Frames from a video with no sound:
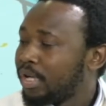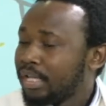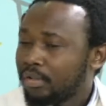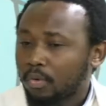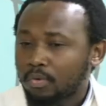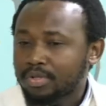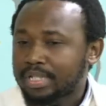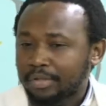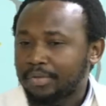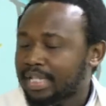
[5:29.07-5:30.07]
Those
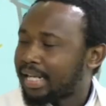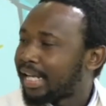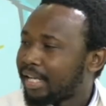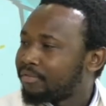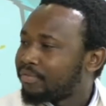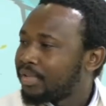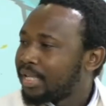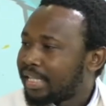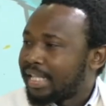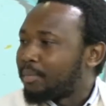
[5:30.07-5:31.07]
degrees that I have,
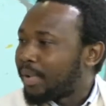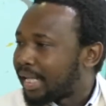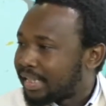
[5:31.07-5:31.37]
they're mine.